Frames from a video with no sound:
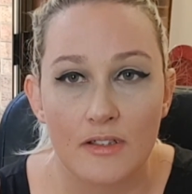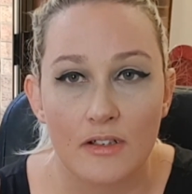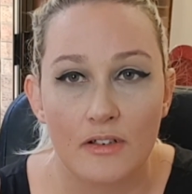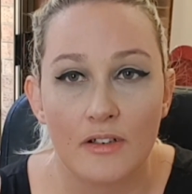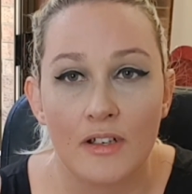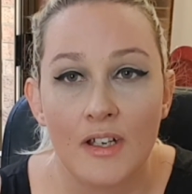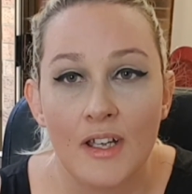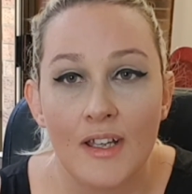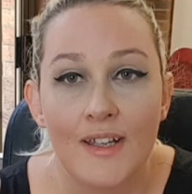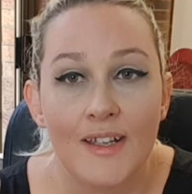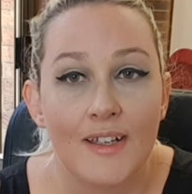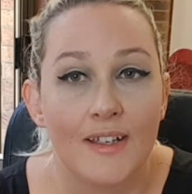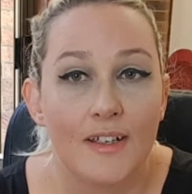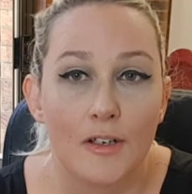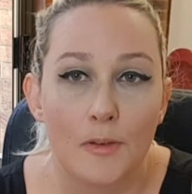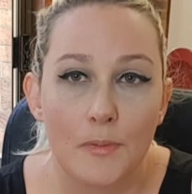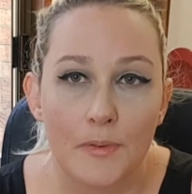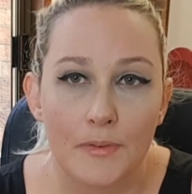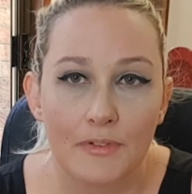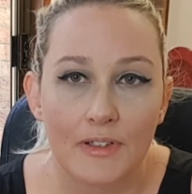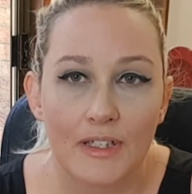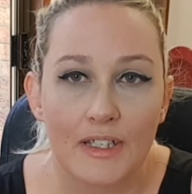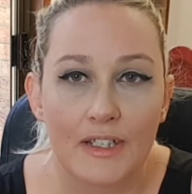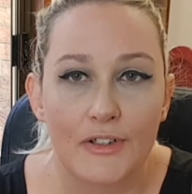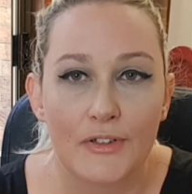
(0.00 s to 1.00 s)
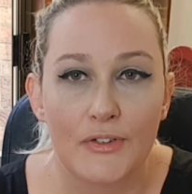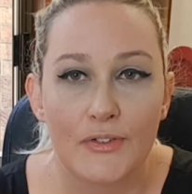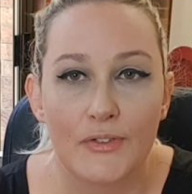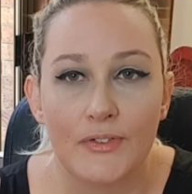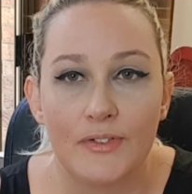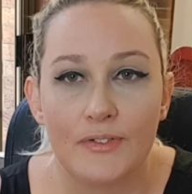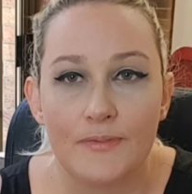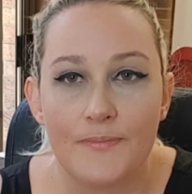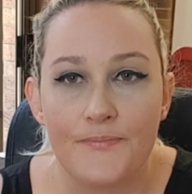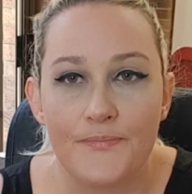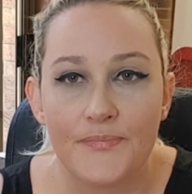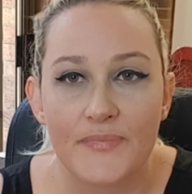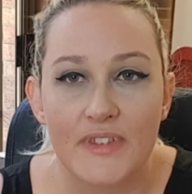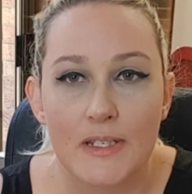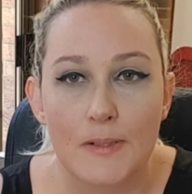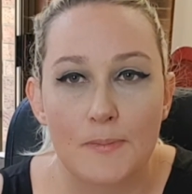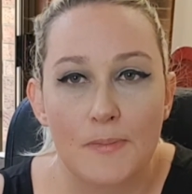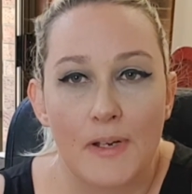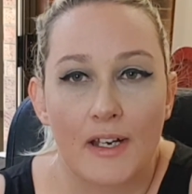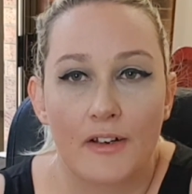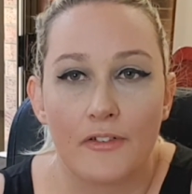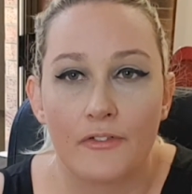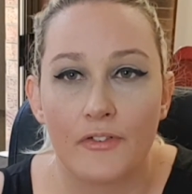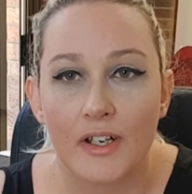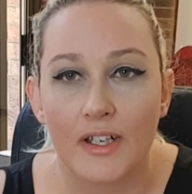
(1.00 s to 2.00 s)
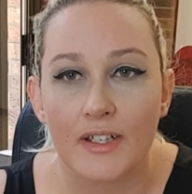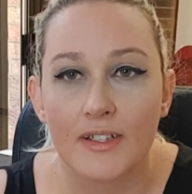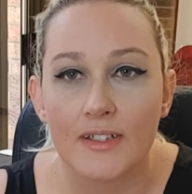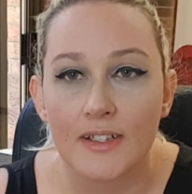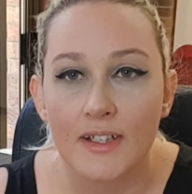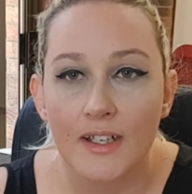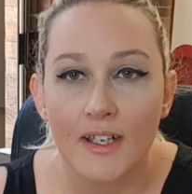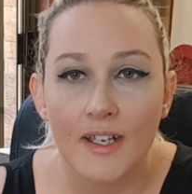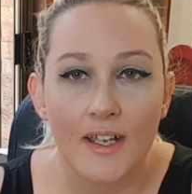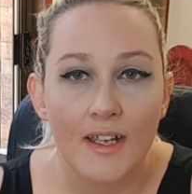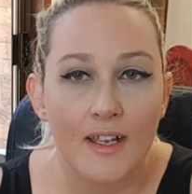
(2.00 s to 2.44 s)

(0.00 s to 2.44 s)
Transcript: so it'll be really cool to make a friend.